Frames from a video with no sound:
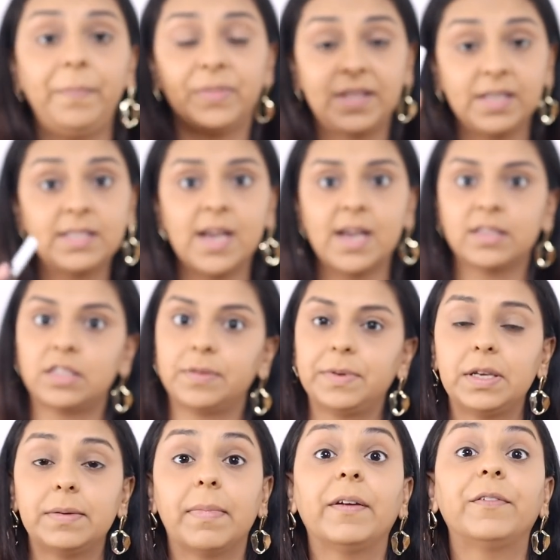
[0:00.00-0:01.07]
This has to
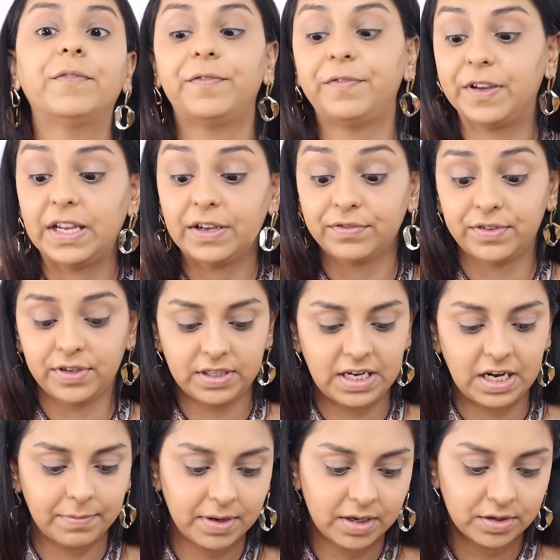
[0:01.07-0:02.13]
be my favorite
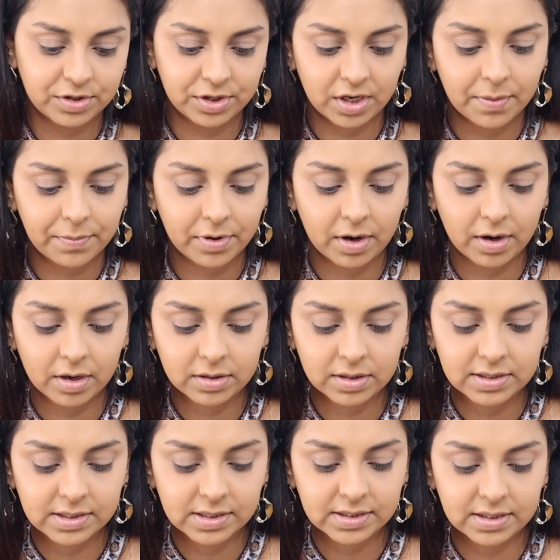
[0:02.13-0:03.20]
K by Katrina product.
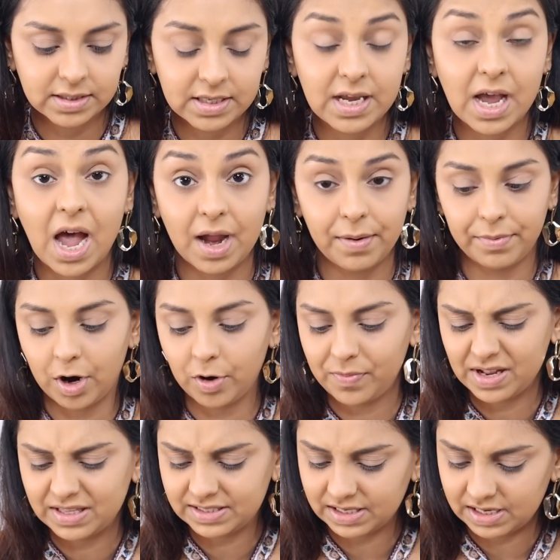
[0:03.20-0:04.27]
This is the eyebrow
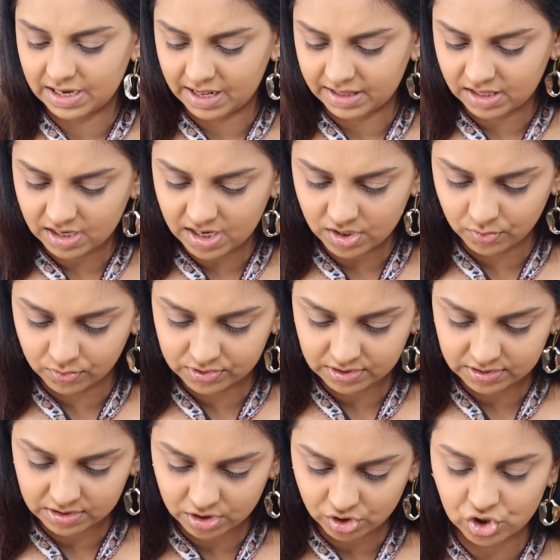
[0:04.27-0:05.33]
pencil, and I think I use
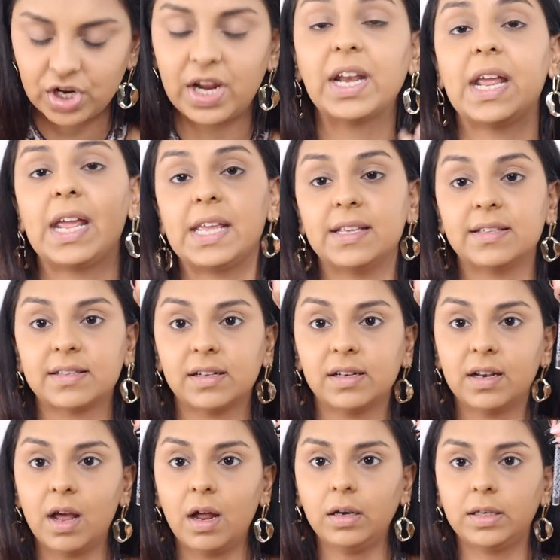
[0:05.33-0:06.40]
this in the shade
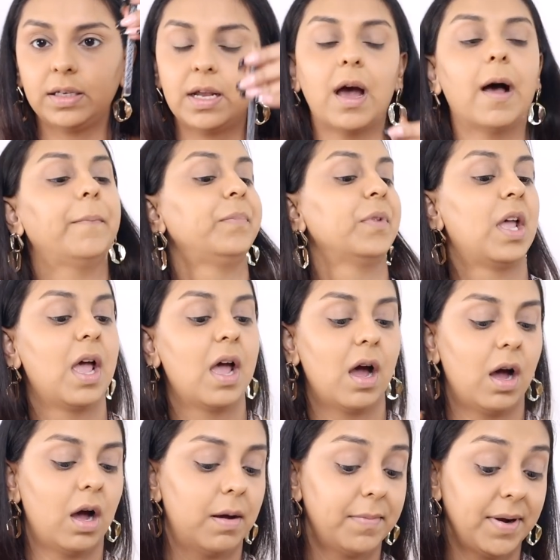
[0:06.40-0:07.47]
Hazelnut. Yeah.
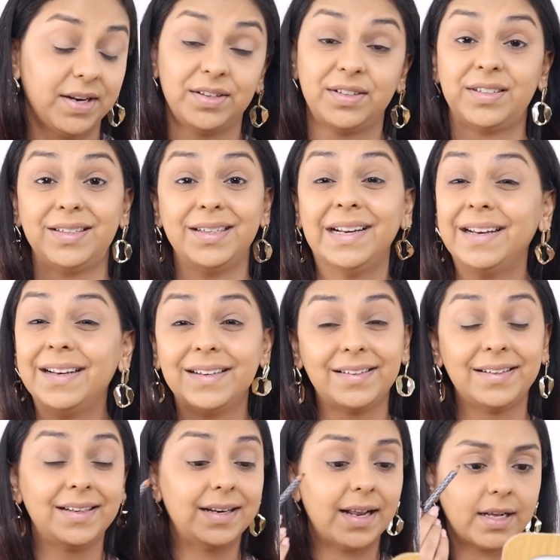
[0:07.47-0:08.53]
I really,
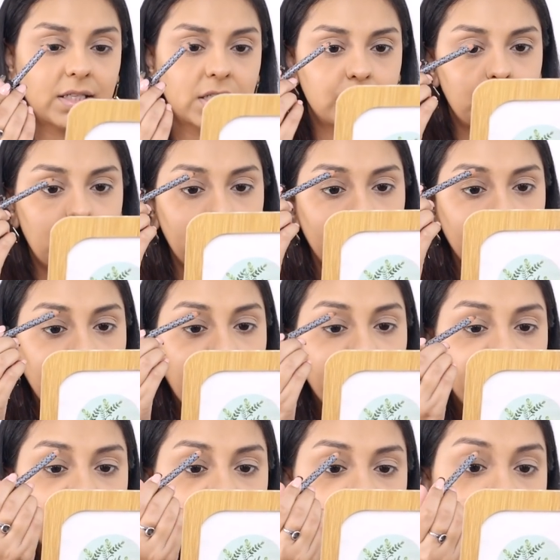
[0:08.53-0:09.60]
really like this product. I
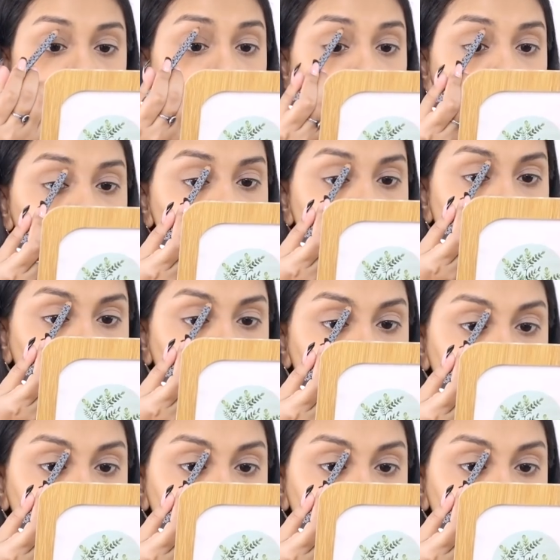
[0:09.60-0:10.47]
feel like it's not